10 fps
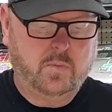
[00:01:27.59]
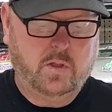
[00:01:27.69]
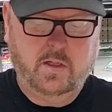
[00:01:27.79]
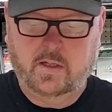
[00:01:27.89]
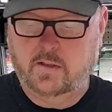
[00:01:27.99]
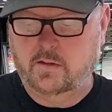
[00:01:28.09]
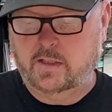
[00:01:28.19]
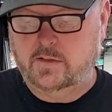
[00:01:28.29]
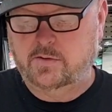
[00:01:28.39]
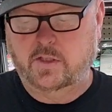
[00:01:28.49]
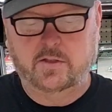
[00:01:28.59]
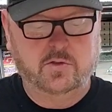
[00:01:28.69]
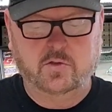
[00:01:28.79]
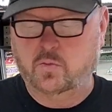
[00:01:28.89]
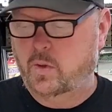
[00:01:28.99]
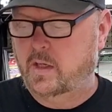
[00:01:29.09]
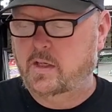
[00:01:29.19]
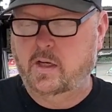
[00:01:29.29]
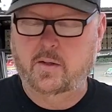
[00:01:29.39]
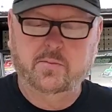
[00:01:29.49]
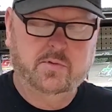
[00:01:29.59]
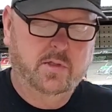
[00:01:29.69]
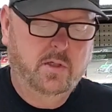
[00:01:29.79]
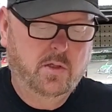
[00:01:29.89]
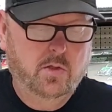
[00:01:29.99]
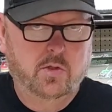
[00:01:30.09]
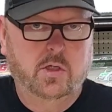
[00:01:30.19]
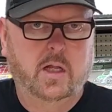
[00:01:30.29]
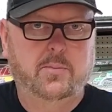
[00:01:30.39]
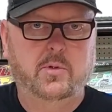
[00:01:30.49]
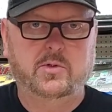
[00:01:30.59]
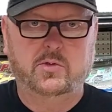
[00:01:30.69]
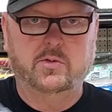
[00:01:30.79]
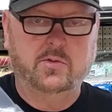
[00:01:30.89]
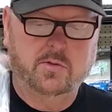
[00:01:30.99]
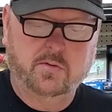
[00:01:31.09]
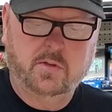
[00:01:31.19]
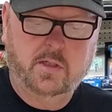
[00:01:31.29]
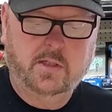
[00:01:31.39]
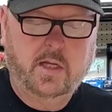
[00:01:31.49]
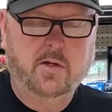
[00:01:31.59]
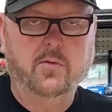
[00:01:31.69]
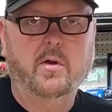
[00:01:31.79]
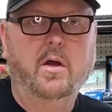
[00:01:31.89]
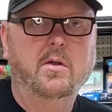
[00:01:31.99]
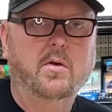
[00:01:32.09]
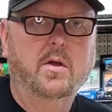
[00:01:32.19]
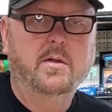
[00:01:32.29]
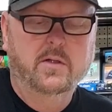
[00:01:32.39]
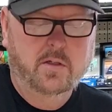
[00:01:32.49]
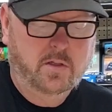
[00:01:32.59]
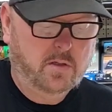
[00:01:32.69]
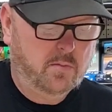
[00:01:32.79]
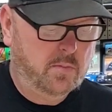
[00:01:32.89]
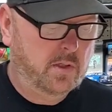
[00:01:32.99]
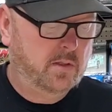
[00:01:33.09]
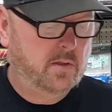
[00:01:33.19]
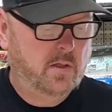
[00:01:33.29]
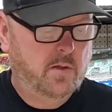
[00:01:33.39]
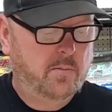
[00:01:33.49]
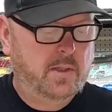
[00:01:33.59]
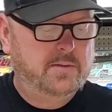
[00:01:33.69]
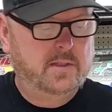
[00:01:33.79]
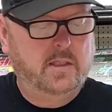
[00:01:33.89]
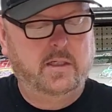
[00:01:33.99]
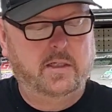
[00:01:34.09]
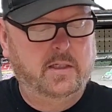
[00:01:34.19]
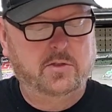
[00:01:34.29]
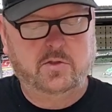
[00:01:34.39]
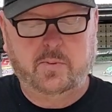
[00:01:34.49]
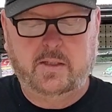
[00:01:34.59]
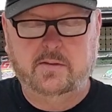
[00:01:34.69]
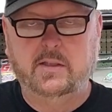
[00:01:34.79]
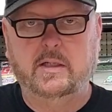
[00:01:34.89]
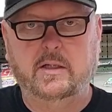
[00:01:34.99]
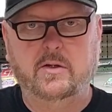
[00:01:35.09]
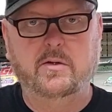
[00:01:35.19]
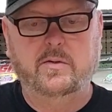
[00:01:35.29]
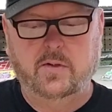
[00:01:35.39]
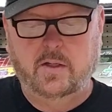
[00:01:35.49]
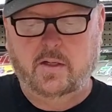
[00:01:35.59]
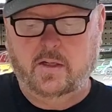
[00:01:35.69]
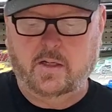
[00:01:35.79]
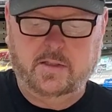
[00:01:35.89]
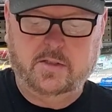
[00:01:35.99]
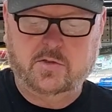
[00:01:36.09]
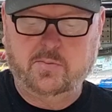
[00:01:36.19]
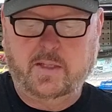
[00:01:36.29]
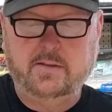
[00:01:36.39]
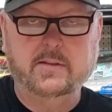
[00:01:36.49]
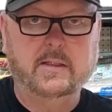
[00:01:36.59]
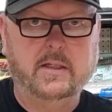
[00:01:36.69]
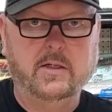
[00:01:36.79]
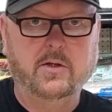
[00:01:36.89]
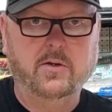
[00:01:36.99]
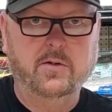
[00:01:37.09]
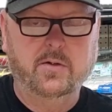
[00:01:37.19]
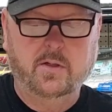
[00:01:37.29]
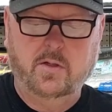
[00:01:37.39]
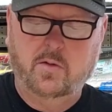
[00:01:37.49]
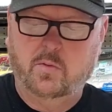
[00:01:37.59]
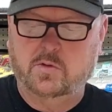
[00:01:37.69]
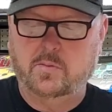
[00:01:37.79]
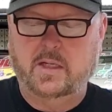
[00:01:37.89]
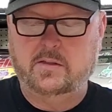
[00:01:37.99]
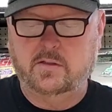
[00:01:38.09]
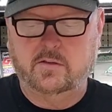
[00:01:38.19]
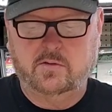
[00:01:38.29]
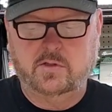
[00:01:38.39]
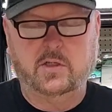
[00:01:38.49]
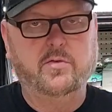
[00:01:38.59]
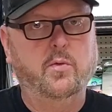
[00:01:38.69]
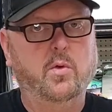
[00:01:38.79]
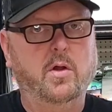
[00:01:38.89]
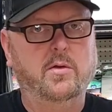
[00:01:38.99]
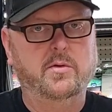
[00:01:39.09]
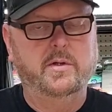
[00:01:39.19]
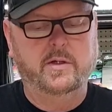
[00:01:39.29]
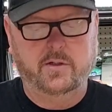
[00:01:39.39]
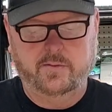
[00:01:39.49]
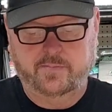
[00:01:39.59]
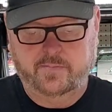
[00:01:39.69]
And like I said, this is the way it comes. You got to put your indicator rod on, but basically 1 inch spacing here, 1 inch spacing here, which makes it 6,400 here.